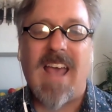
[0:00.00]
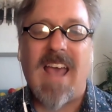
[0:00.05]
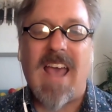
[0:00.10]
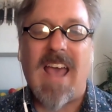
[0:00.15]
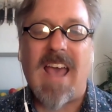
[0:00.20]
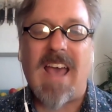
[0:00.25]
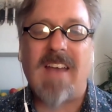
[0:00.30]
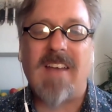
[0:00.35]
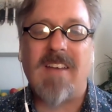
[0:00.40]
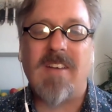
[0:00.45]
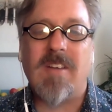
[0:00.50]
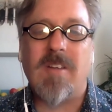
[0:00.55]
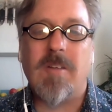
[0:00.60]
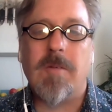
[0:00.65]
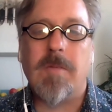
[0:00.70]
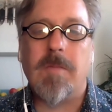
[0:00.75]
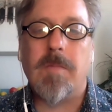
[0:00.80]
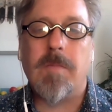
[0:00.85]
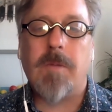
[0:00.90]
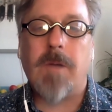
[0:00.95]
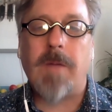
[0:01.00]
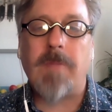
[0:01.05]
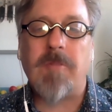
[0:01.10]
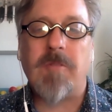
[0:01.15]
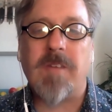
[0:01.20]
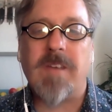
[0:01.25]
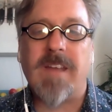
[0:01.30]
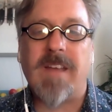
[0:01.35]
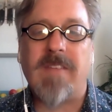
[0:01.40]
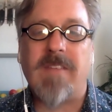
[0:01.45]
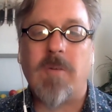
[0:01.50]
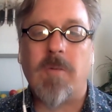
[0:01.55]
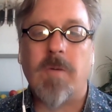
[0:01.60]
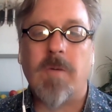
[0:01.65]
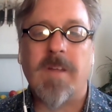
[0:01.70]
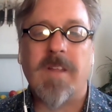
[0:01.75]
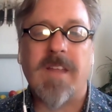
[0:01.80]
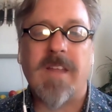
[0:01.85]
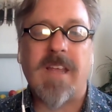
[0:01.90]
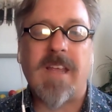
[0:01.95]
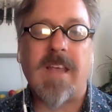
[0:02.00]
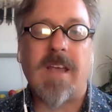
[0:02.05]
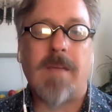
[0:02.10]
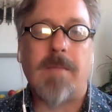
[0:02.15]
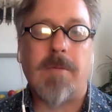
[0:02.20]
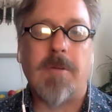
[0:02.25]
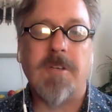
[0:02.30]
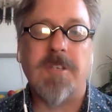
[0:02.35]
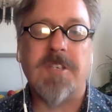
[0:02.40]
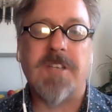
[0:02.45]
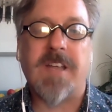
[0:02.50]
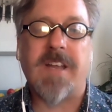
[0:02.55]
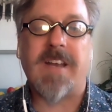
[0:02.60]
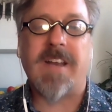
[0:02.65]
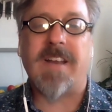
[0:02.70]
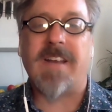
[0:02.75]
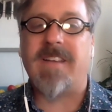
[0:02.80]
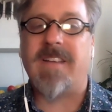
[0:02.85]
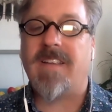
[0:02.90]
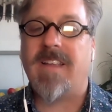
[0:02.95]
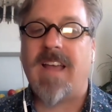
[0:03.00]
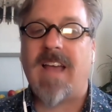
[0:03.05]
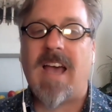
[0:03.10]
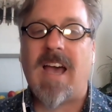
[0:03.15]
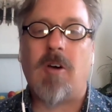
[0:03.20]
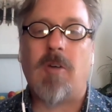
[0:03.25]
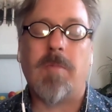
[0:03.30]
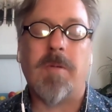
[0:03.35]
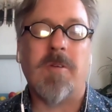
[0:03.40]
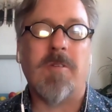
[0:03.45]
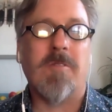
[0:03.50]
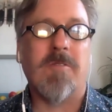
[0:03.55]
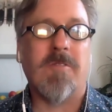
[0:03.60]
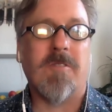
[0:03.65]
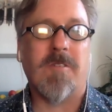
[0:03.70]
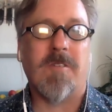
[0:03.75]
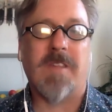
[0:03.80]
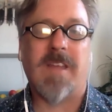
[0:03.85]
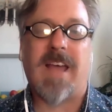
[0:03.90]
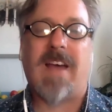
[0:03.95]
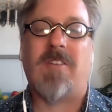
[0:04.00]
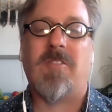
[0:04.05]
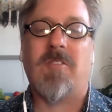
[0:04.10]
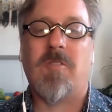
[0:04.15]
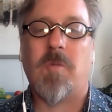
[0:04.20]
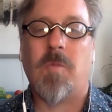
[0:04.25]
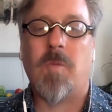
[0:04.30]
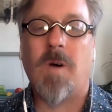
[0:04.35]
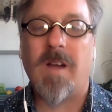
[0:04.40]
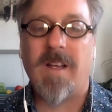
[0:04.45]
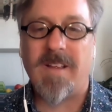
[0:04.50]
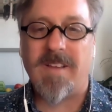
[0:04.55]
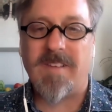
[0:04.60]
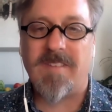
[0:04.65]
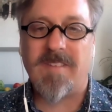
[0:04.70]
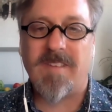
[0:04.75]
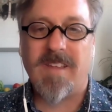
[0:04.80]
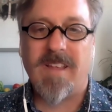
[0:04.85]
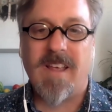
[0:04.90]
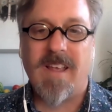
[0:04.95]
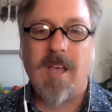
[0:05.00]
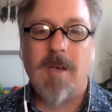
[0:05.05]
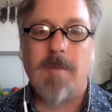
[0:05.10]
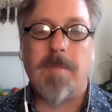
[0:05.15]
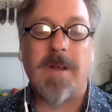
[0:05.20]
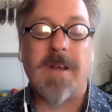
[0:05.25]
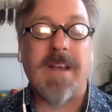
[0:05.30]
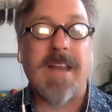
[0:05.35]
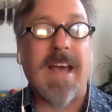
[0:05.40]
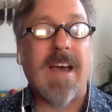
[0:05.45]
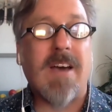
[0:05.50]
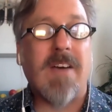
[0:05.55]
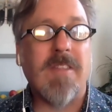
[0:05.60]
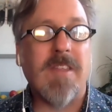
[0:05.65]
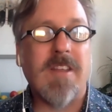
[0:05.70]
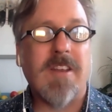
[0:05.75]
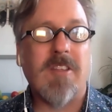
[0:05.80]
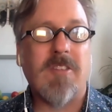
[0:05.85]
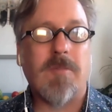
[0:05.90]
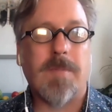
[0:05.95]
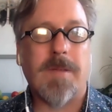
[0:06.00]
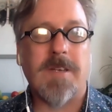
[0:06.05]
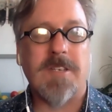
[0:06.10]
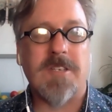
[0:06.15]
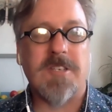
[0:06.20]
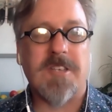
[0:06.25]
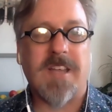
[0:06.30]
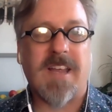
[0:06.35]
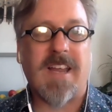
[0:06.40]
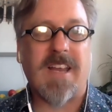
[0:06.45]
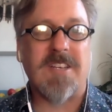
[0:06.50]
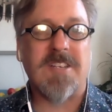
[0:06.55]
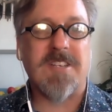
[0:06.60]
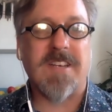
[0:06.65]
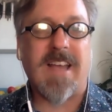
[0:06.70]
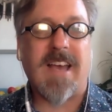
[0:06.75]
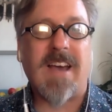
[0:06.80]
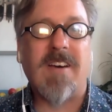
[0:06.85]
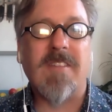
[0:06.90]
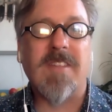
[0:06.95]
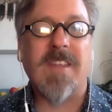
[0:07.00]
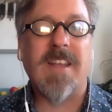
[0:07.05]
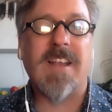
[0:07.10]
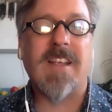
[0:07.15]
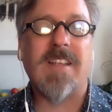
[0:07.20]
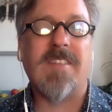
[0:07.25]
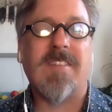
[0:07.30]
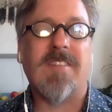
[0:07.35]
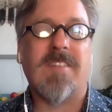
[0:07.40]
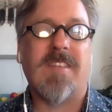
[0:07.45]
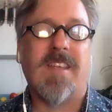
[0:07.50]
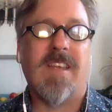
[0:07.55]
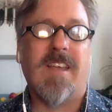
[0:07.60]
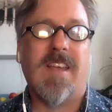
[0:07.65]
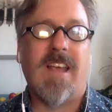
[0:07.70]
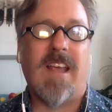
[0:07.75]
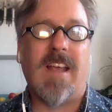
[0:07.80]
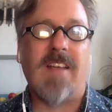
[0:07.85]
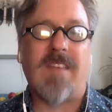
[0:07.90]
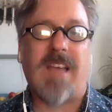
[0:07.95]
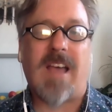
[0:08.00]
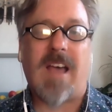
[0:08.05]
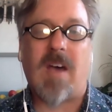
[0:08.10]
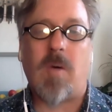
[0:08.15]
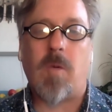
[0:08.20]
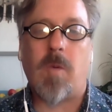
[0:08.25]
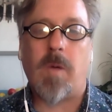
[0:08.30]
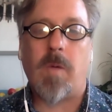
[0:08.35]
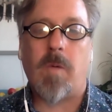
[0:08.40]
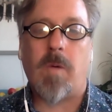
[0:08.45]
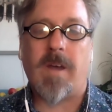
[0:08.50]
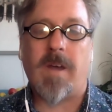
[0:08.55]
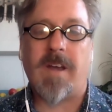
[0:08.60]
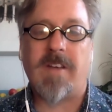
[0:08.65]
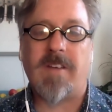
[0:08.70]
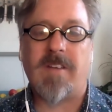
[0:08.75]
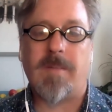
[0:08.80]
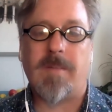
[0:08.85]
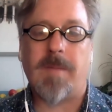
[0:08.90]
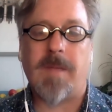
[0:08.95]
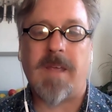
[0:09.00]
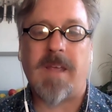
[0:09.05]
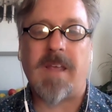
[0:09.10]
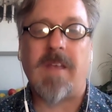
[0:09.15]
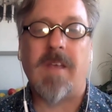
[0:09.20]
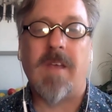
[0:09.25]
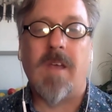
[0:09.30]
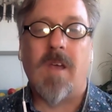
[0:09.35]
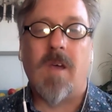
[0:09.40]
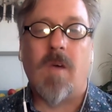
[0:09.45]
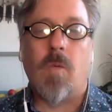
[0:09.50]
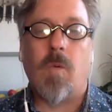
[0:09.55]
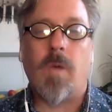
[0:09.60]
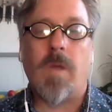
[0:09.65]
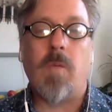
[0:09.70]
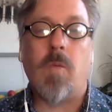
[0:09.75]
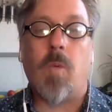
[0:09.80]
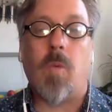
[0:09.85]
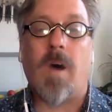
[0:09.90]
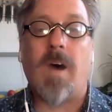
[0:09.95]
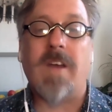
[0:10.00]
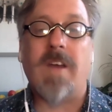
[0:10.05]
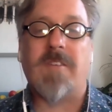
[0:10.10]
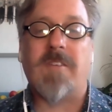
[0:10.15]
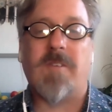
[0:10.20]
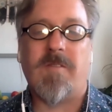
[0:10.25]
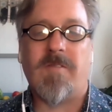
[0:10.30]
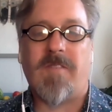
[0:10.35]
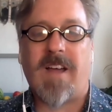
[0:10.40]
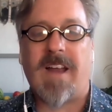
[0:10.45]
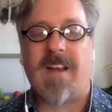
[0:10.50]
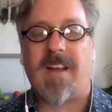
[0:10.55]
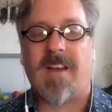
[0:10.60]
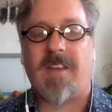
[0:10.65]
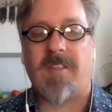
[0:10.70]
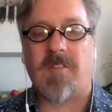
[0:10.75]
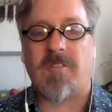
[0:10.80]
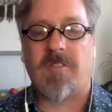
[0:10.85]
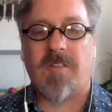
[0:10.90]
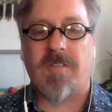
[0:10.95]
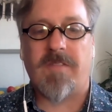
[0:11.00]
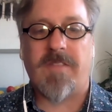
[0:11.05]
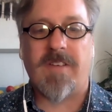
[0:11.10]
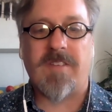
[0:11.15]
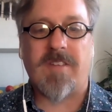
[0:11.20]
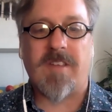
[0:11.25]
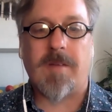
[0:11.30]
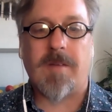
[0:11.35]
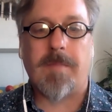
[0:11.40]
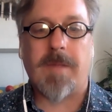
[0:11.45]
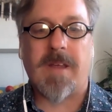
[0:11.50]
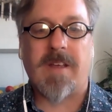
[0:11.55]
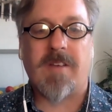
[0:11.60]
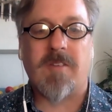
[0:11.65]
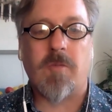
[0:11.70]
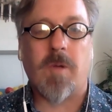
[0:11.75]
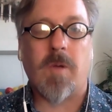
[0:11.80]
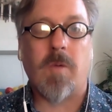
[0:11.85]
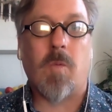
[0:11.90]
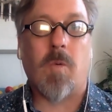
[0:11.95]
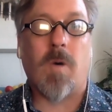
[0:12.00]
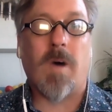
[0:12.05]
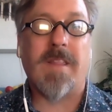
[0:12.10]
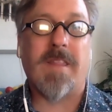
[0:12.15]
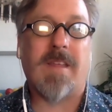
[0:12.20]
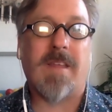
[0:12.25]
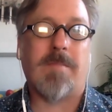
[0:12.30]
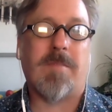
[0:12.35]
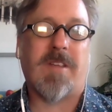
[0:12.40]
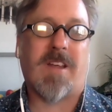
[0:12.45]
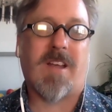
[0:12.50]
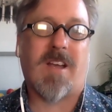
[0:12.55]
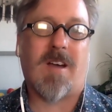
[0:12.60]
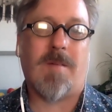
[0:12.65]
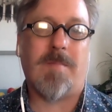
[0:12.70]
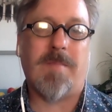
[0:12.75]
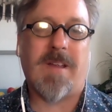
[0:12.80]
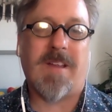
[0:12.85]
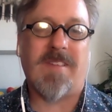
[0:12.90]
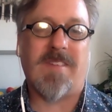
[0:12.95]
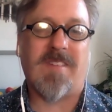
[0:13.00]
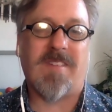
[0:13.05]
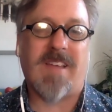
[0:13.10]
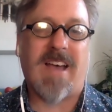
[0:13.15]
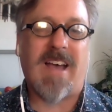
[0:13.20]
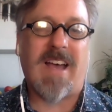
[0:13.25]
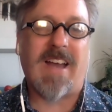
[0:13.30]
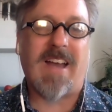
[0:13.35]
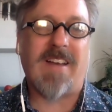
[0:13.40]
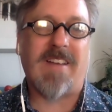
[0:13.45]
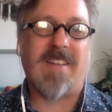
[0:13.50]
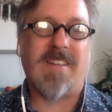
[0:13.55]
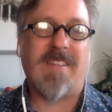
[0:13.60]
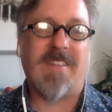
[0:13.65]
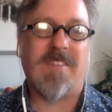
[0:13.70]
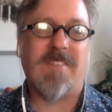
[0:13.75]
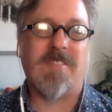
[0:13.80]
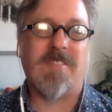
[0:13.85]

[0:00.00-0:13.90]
And perhaps we never really appreciated how beautiful the house was. But now that it's been changed, now that it's how we want it to be, we want to invite others to visit because we want them to come inside. There's a